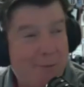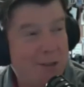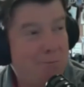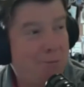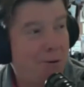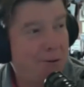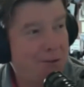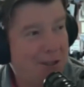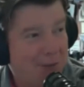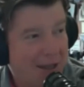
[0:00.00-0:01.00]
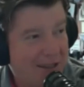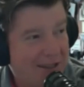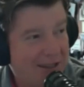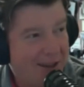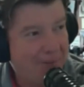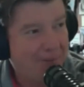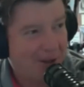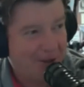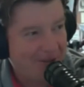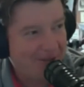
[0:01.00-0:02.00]
person in my cell
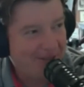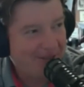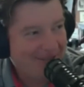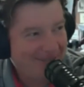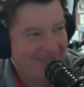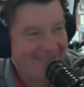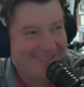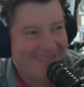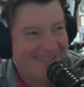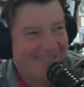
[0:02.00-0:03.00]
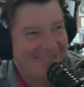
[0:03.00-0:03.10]
phone. Oh.